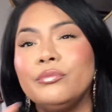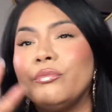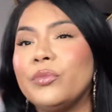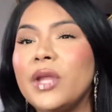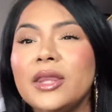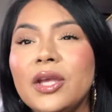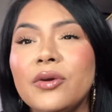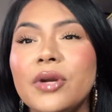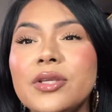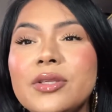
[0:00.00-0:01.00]
nothing
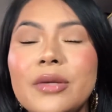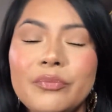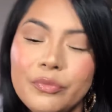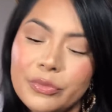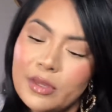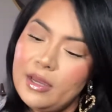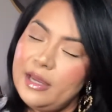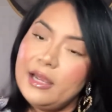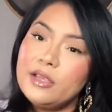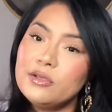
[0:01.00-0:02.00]
crazy,
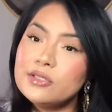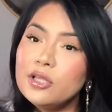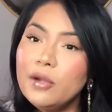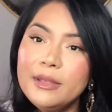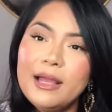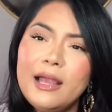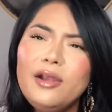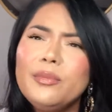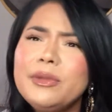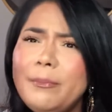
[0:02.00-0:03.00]
and I just love it. I
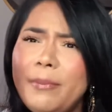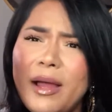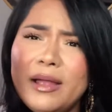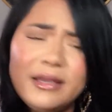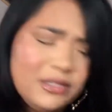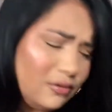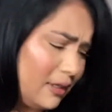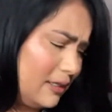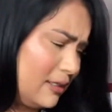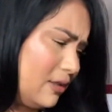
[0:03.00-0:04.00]
love the packages,
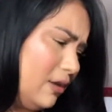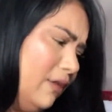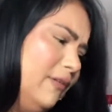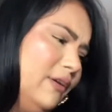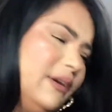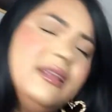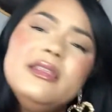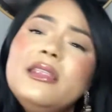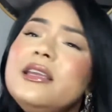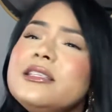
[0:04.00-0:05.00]
his stuff. Look at
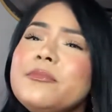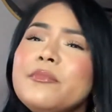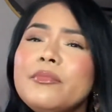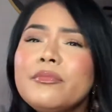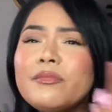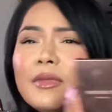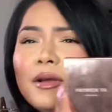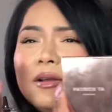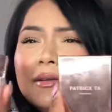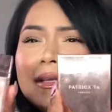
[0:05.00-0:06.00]
this
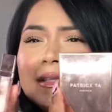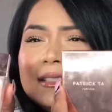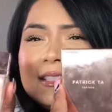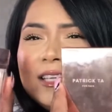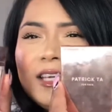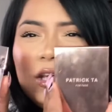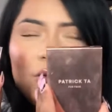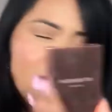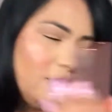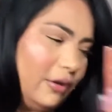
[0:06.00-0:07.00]

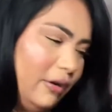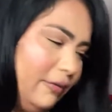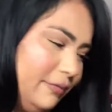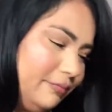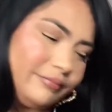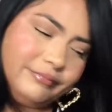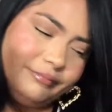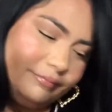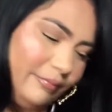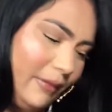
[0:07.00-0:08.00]
cute stuff.
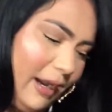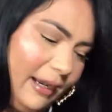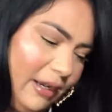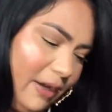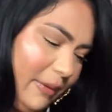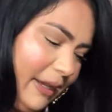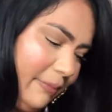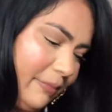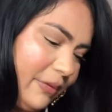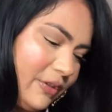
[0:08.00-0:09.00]
I love
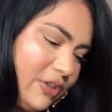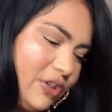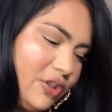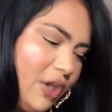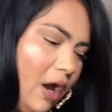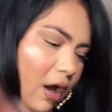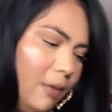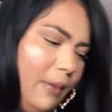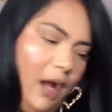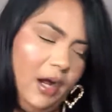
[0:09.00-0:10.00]
him so
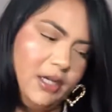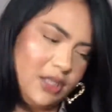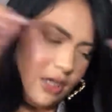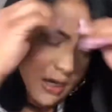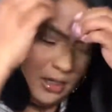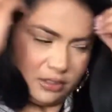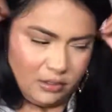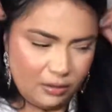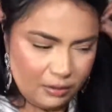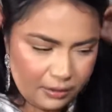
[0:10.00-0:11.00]
much.
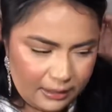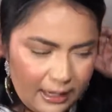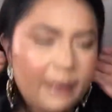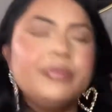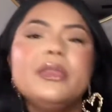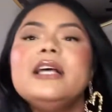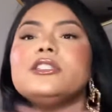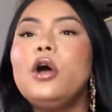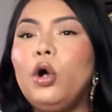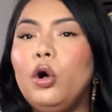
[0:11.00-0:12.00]
So yeah, that's
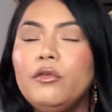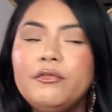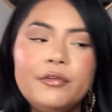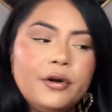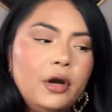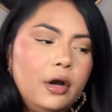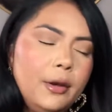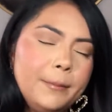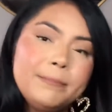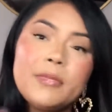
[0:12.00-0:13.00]
all
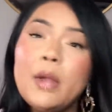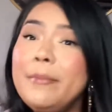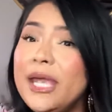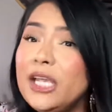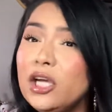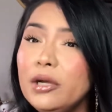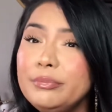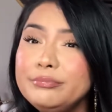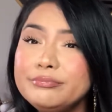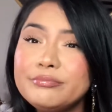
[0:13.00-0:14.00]
for
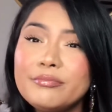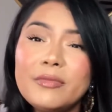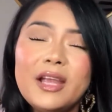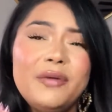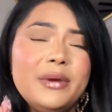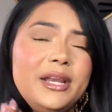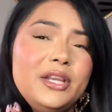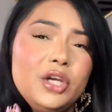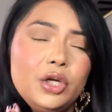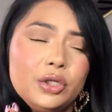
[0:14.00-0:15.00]
makeup. I really
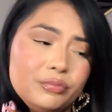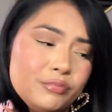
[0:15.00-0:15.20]
don't